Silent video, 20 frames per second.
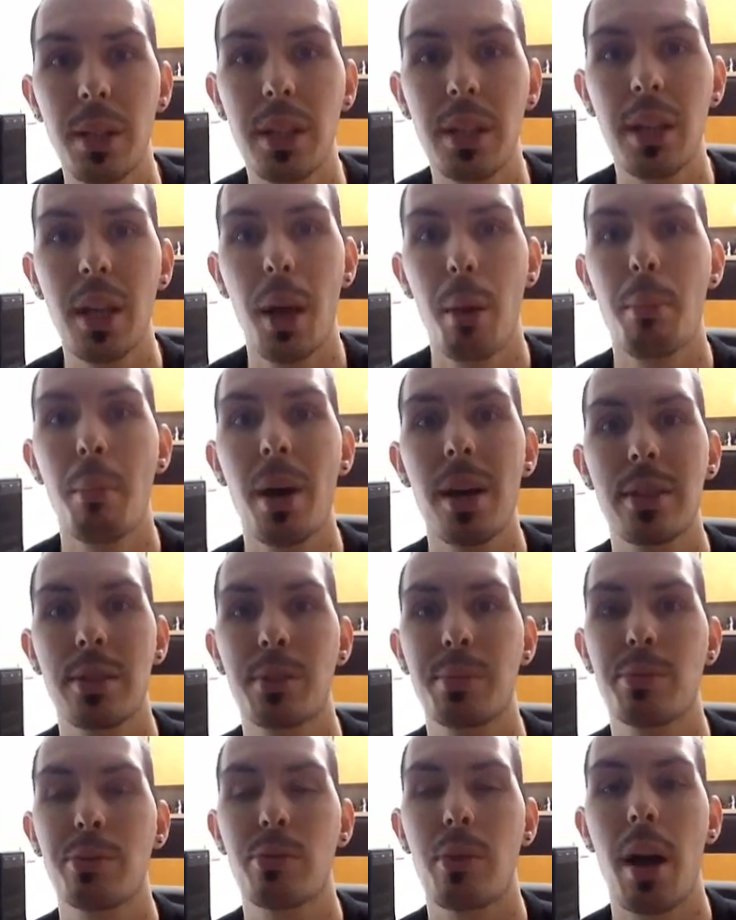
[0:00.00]
be my
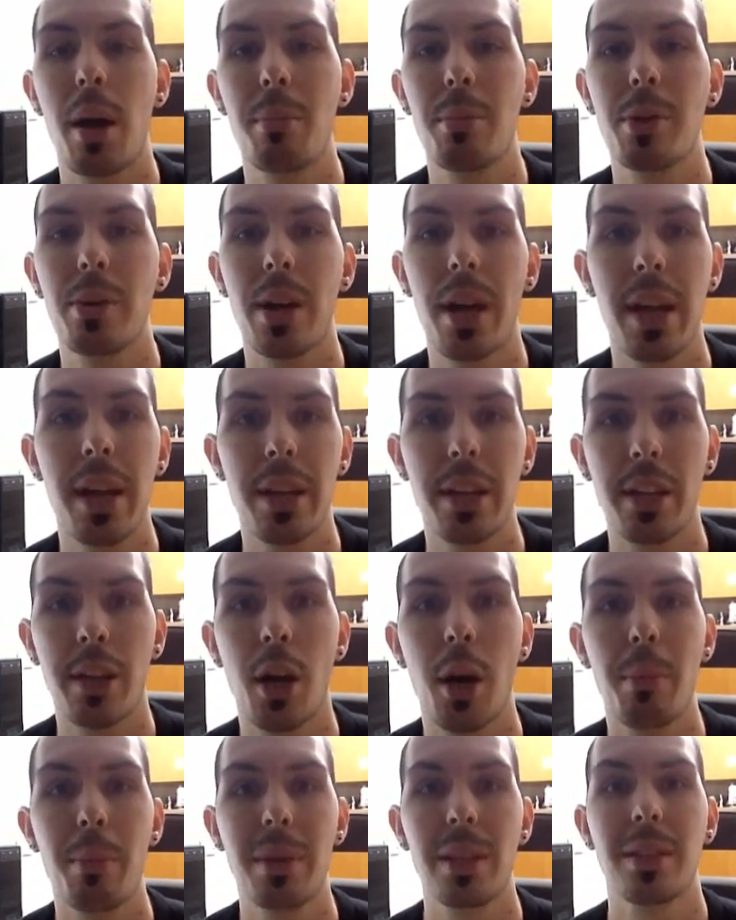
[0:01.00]
subscriber and
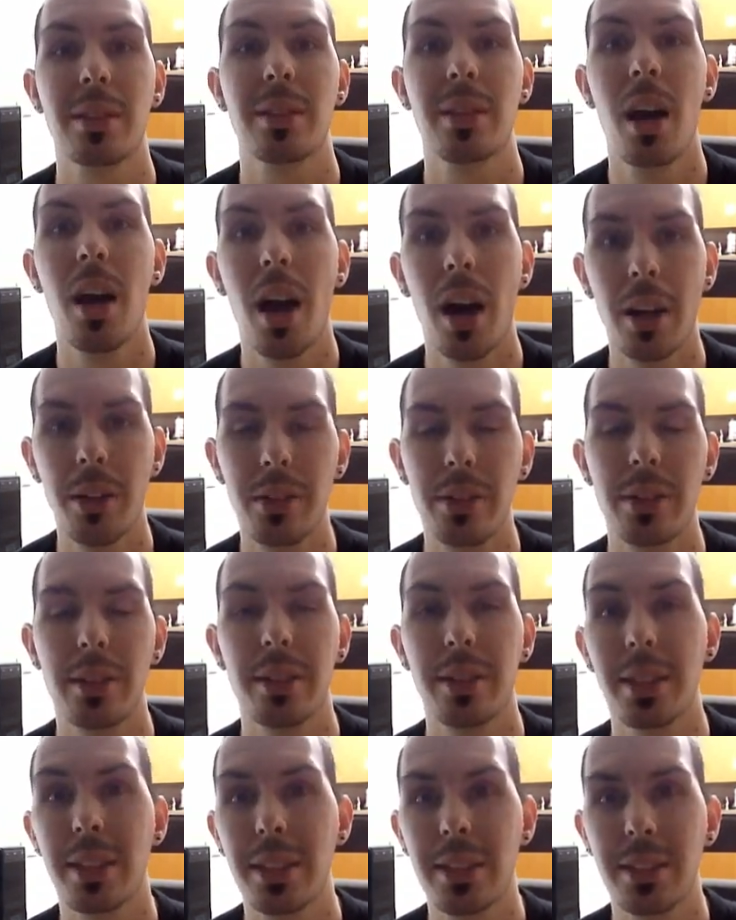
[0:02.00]
comment under
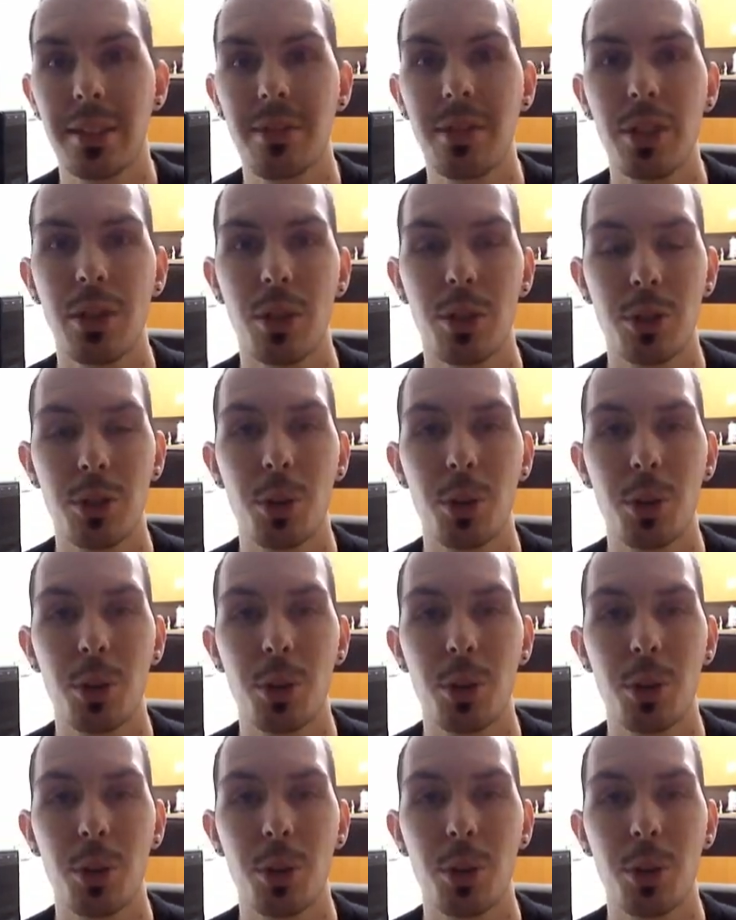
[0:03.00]
this video.